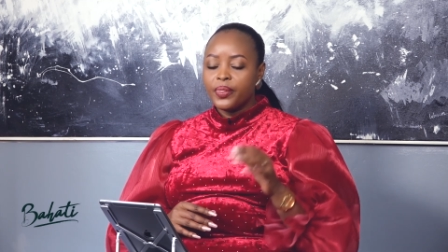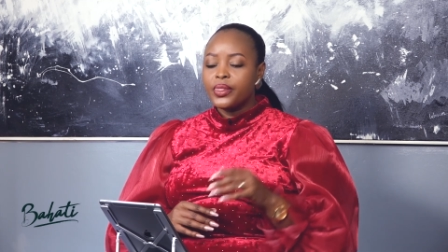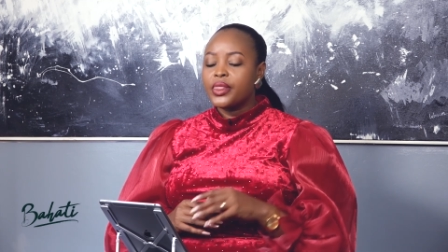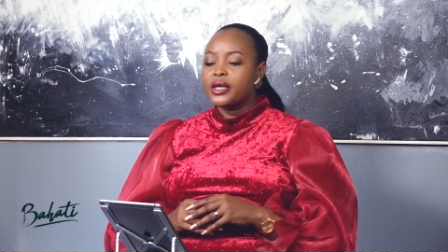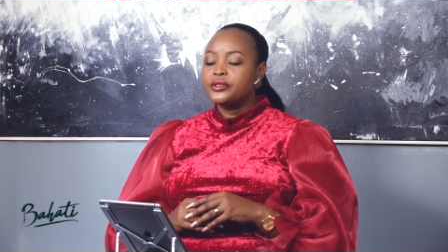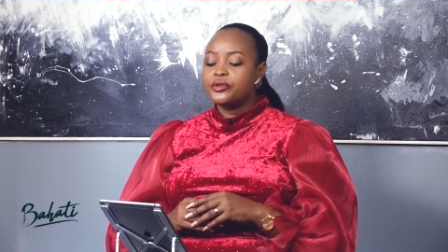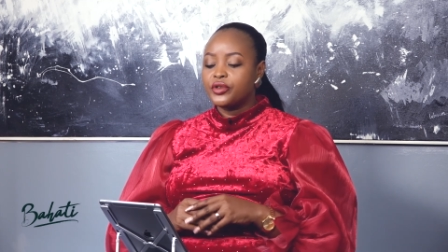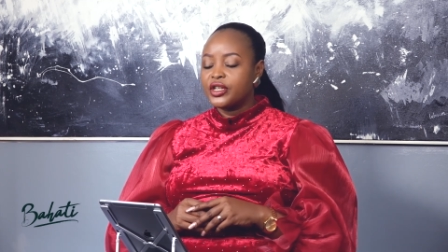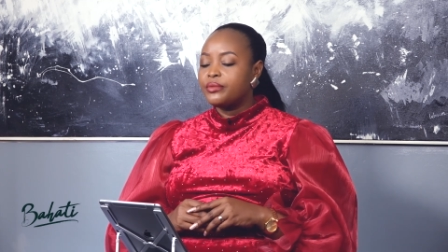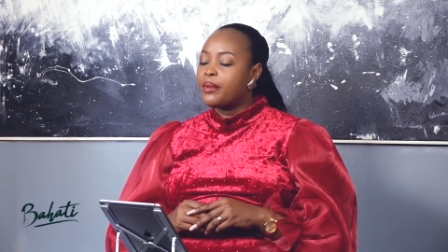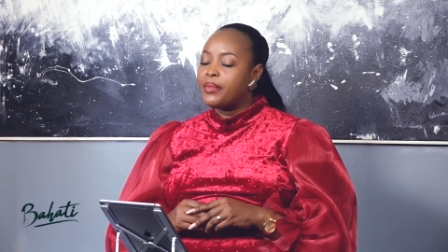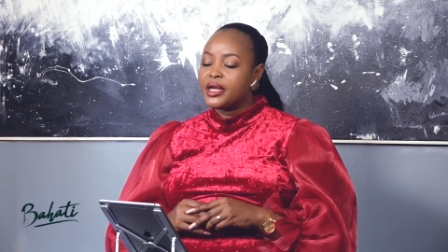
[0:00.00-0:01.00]
that's not
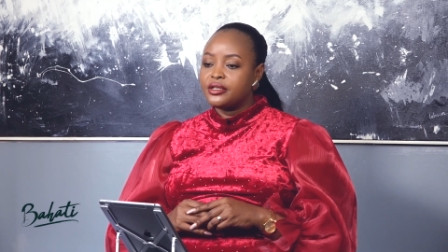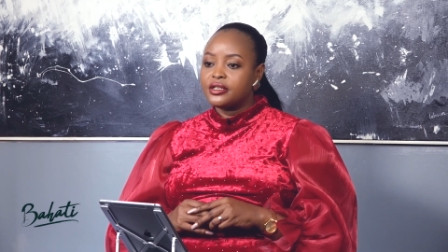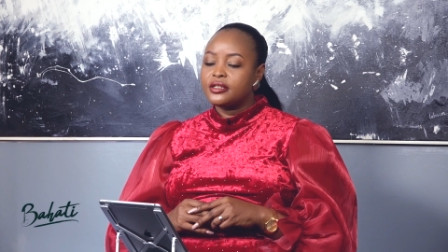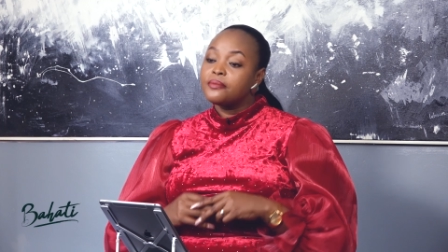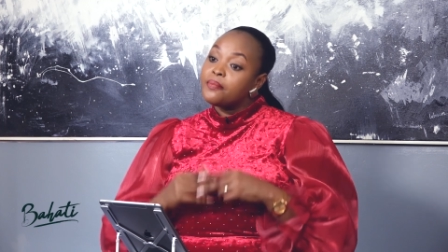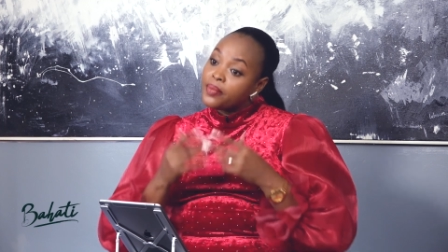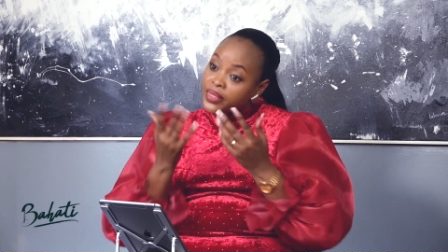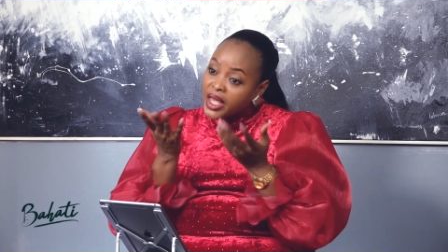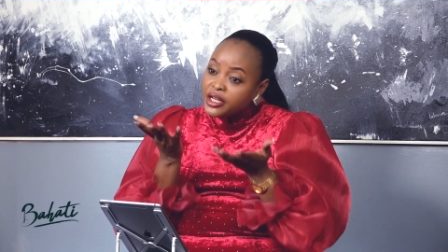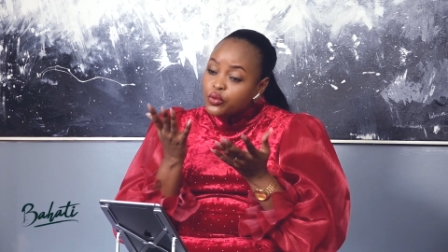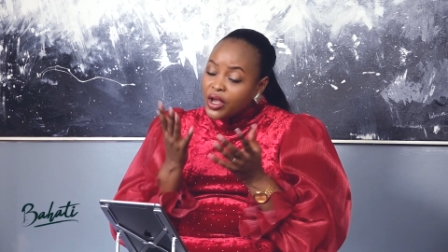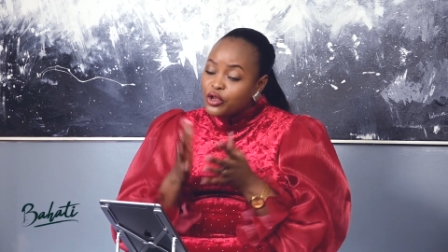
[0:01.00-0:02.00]
in my budget.
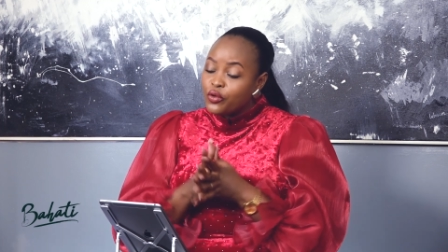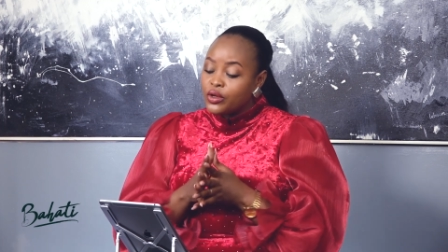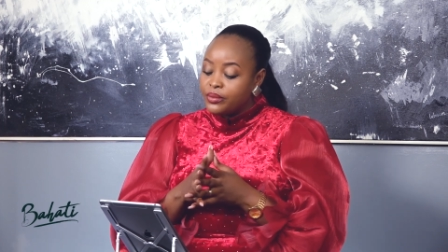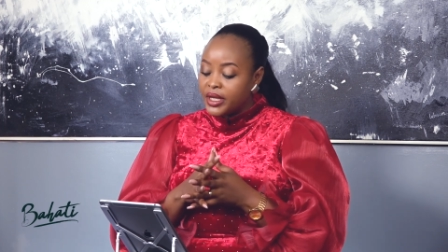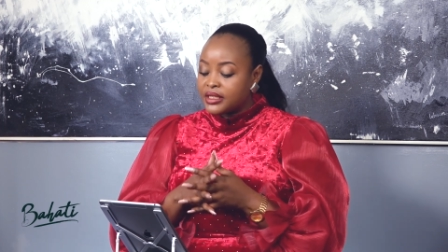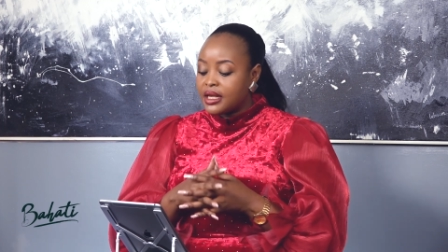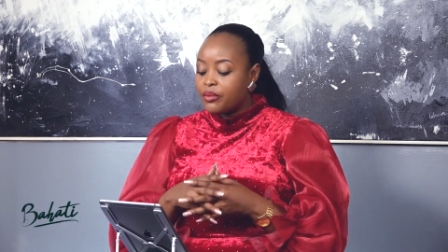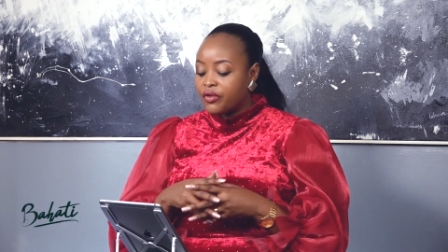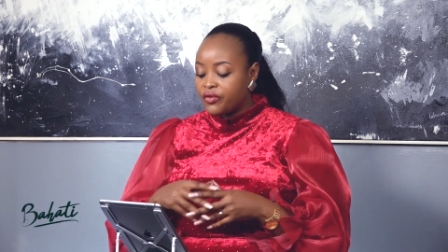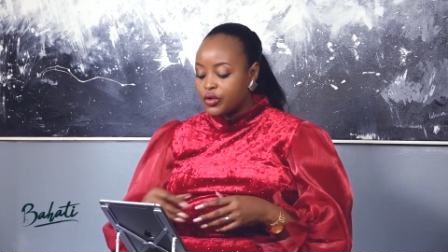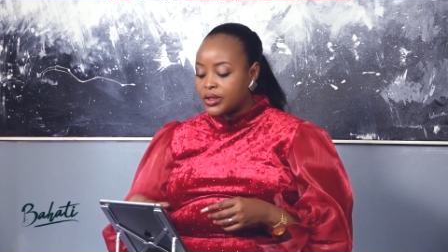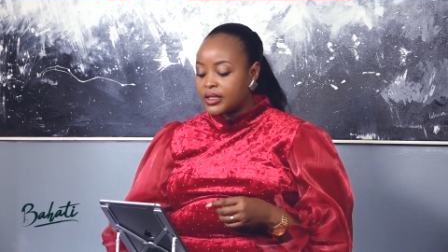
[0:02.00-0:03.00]
That is why you will make some
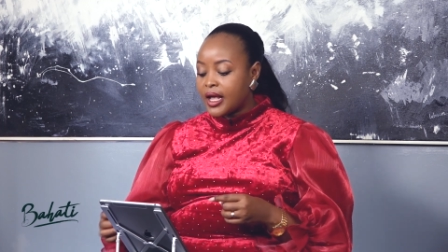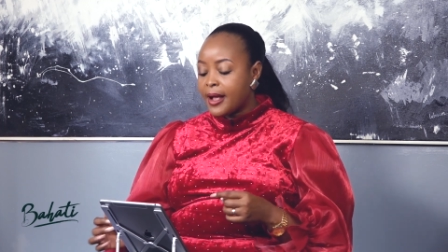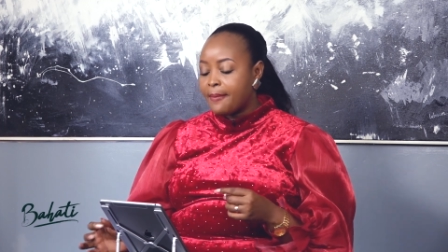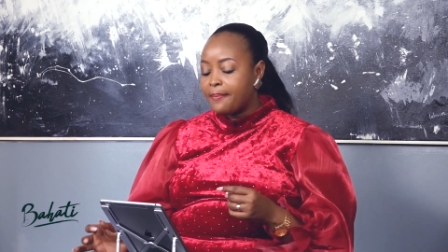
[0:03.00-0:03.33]
of those